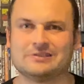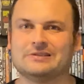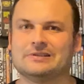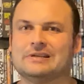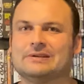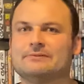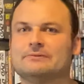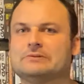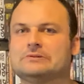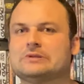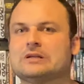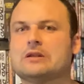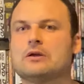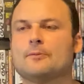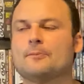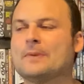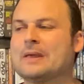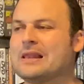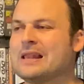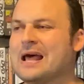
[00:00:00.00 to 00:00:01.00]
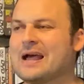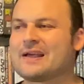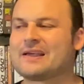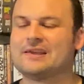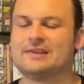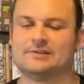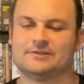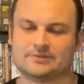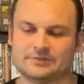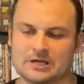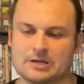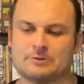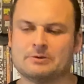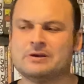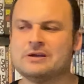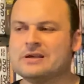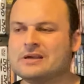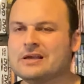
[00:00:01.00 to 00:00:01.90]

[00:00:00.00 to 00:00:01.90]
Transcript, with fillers: It, it was a little bit lacking. So